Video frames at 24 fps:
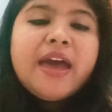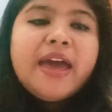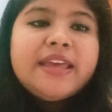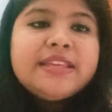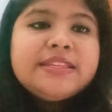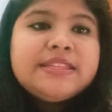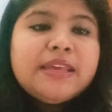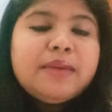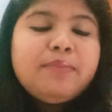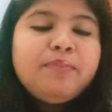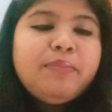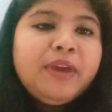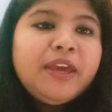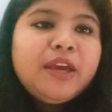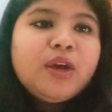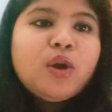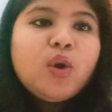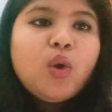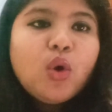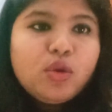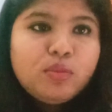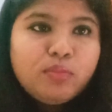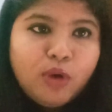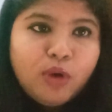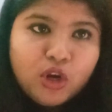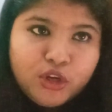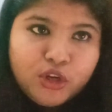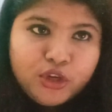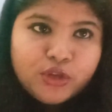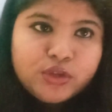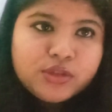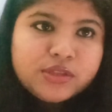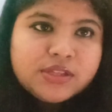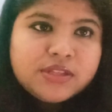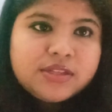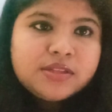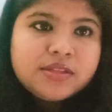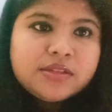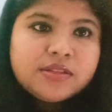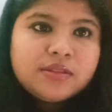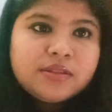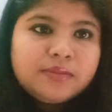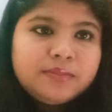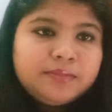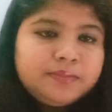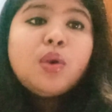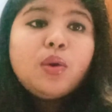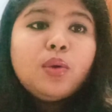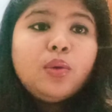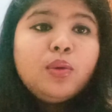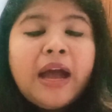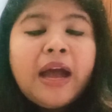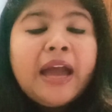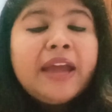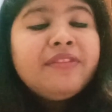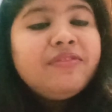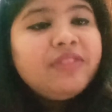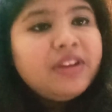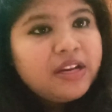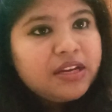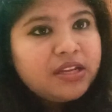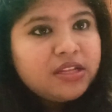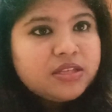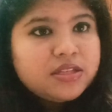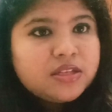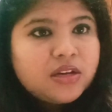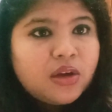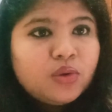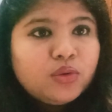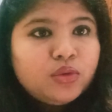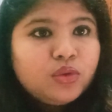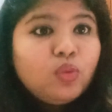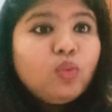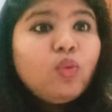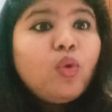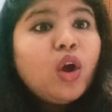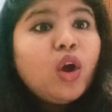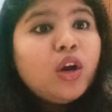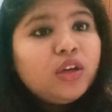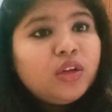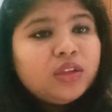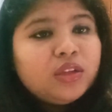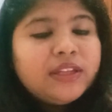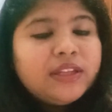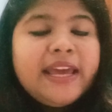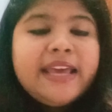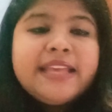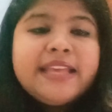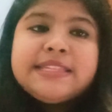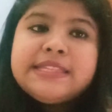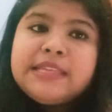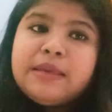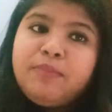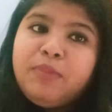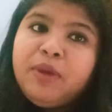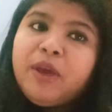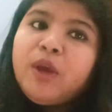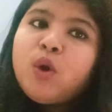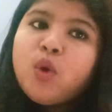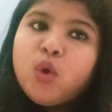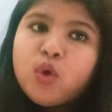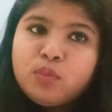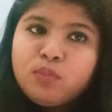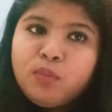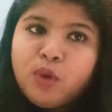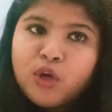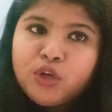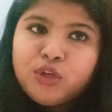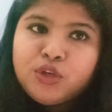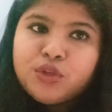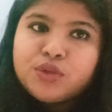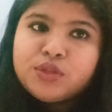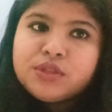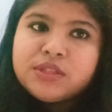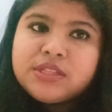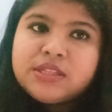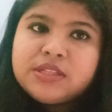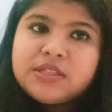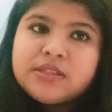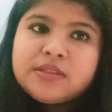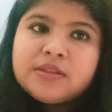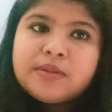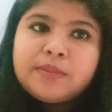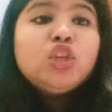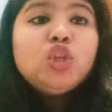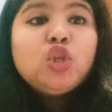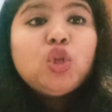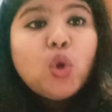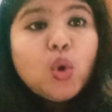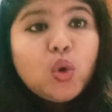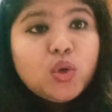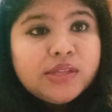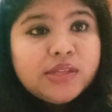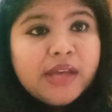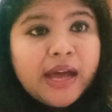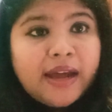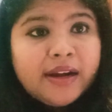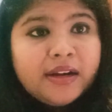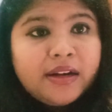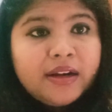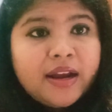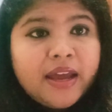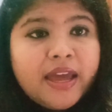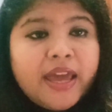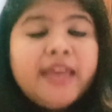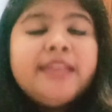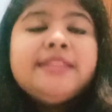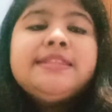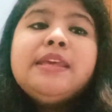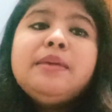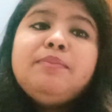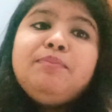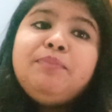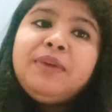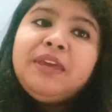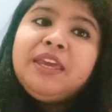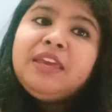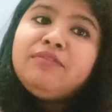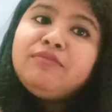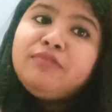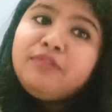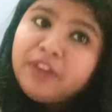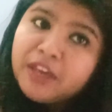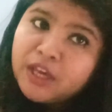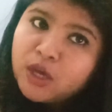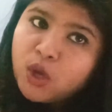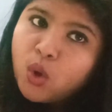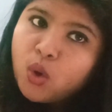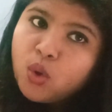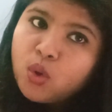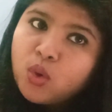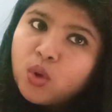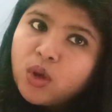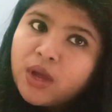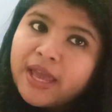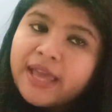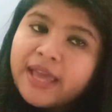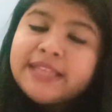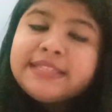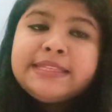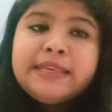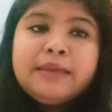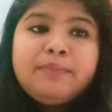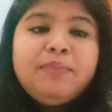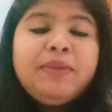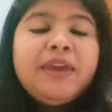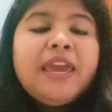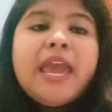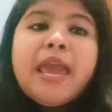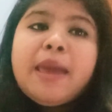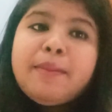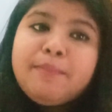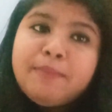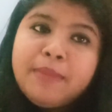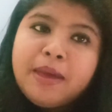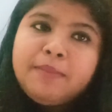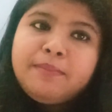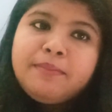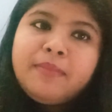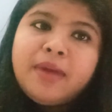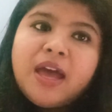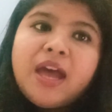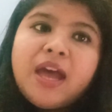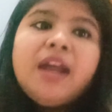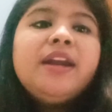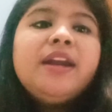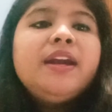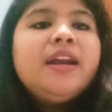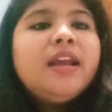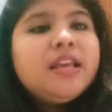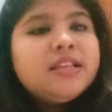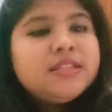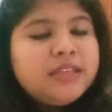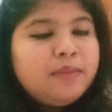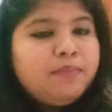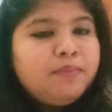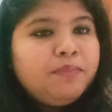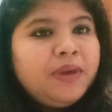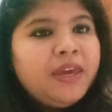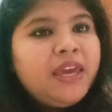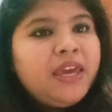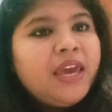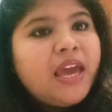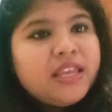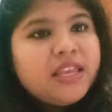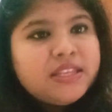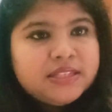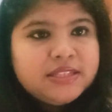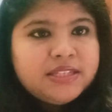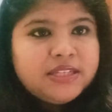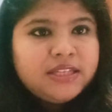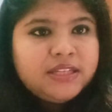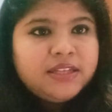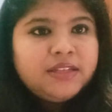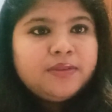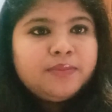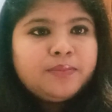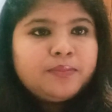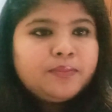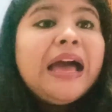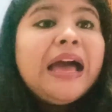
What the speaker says: SAP core modules. So I will list out what are the SAP core modules. Those are SAP FICO, SAP MM and SAP SD.